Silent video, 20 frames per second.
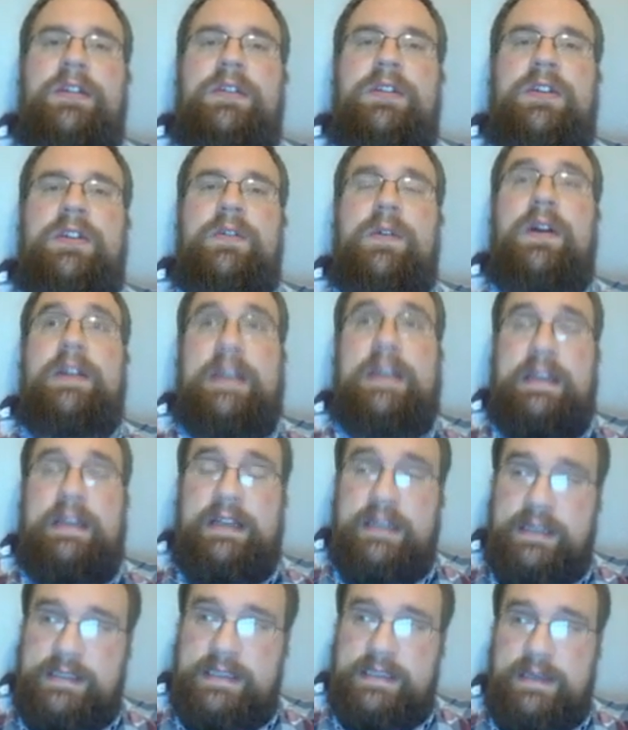you are getting a
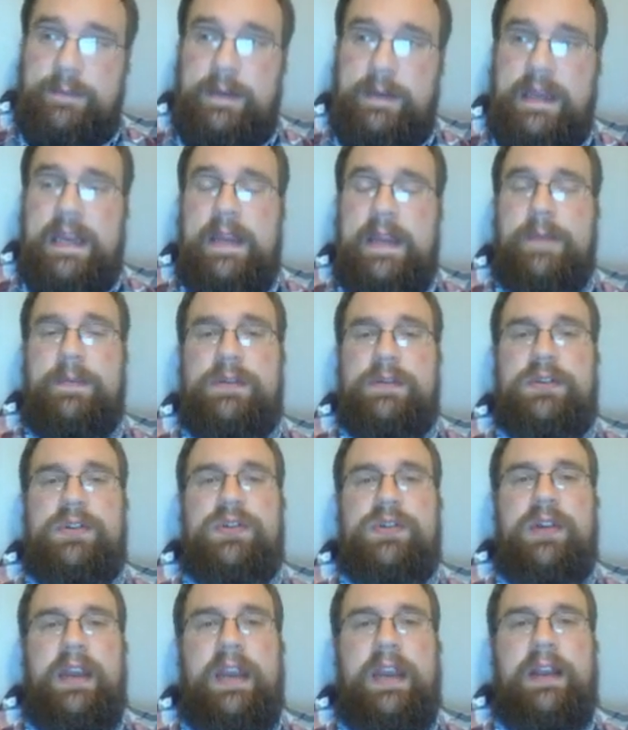lot of CP, but you're
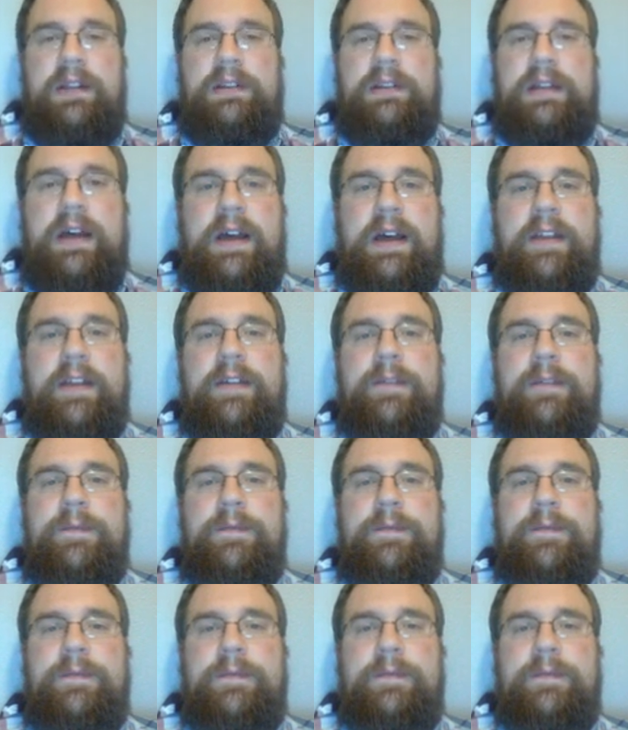trading a lot of